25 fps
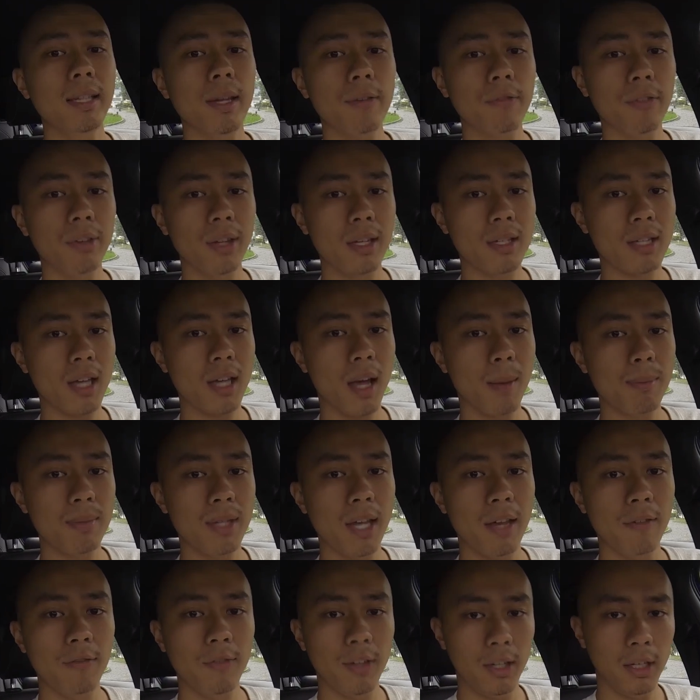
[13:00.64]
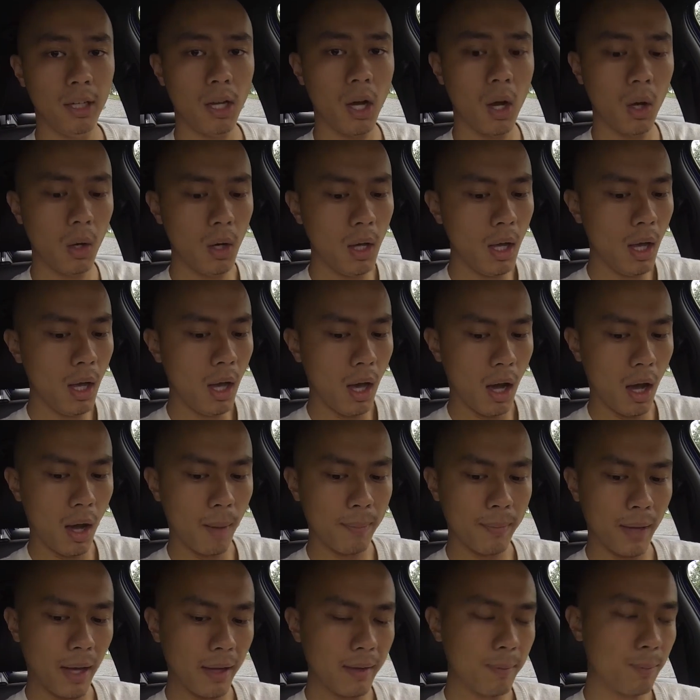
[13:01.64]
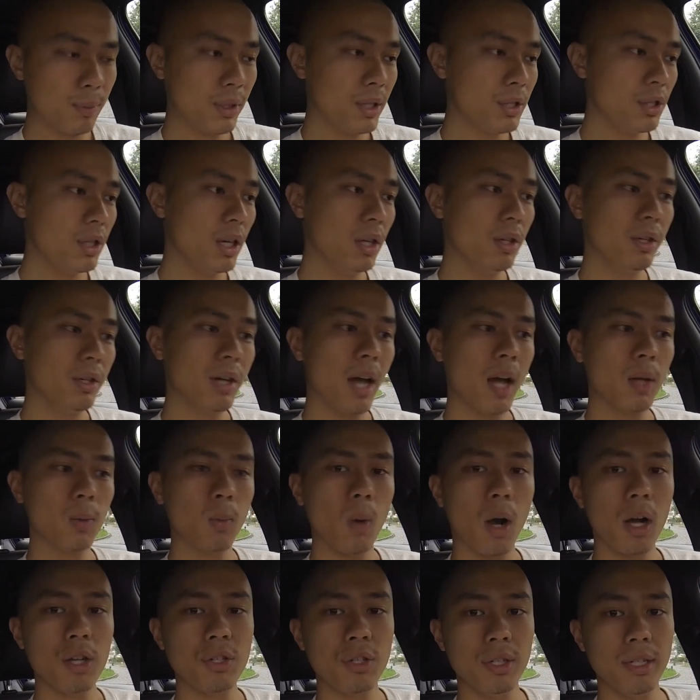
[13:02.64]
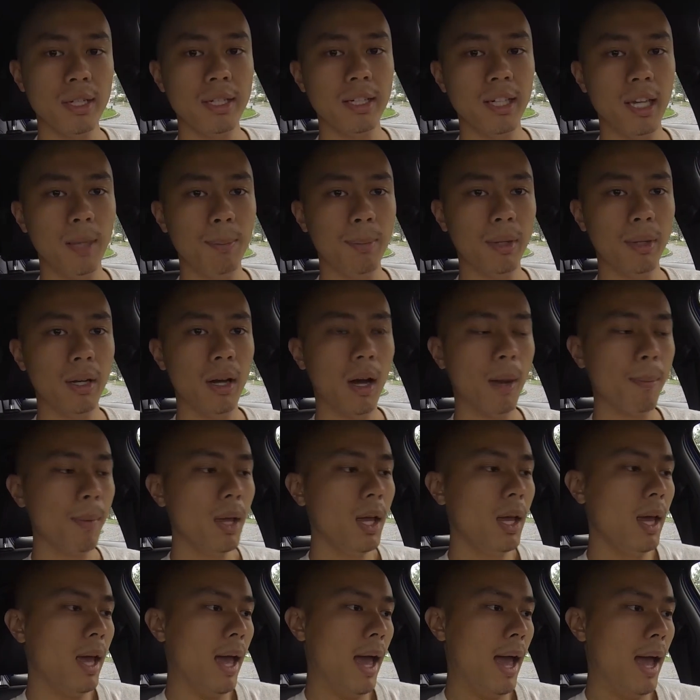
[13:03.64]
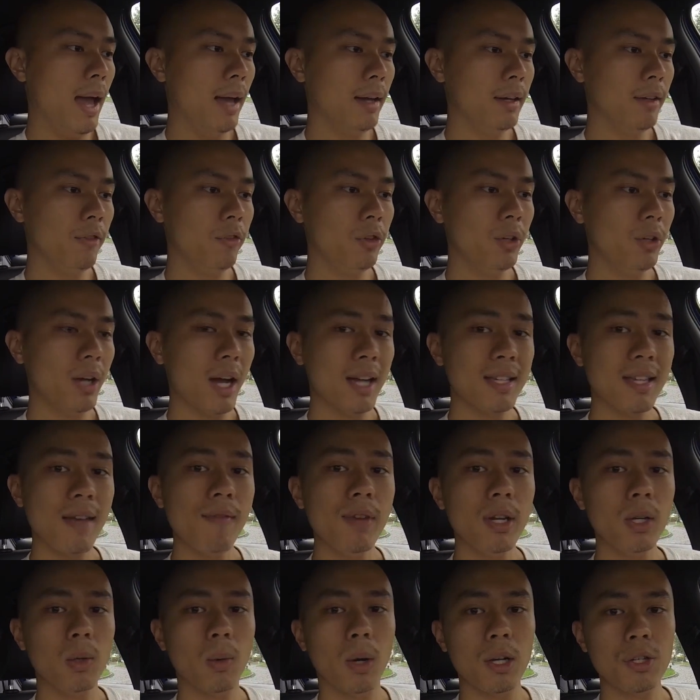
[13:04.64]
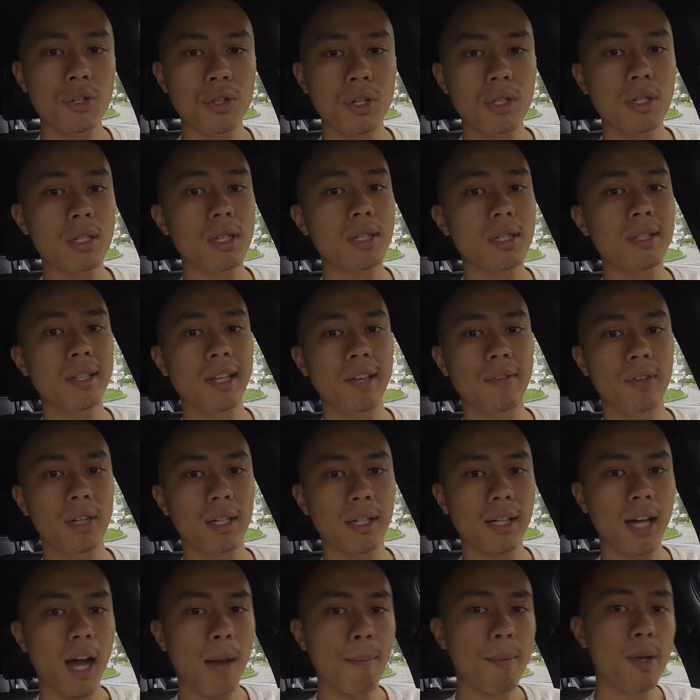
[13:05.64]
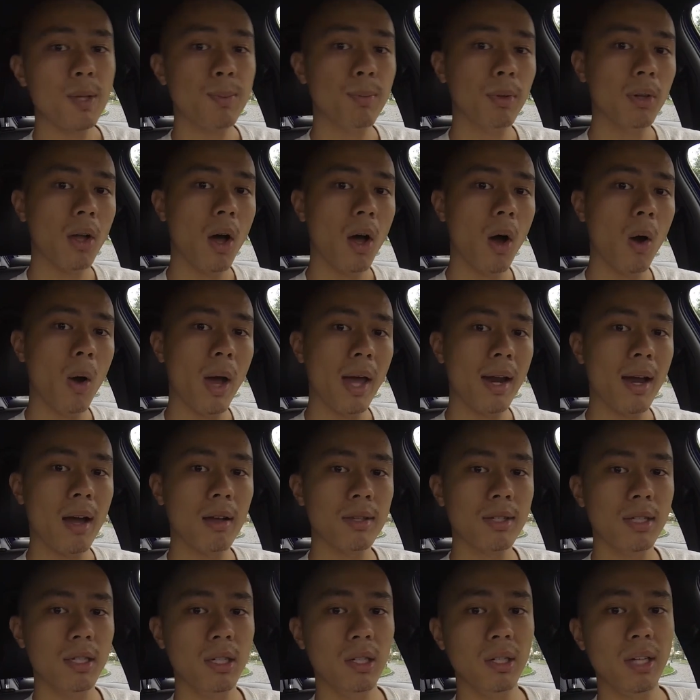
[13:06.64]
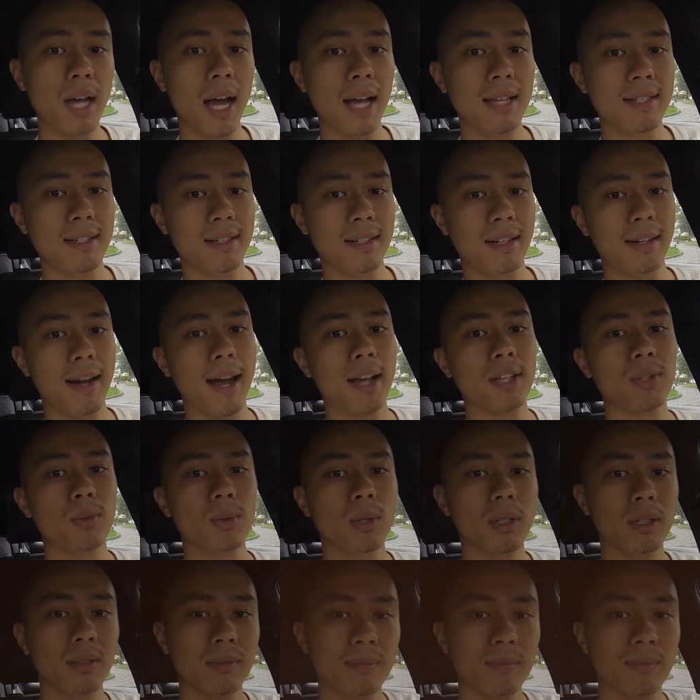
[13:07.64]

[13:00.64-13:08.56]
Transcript: it for this update video. I appreciate you guys watching and keeping up. And if you guys have any questions, just leave it in the comments below and I'll see you guys in the next one.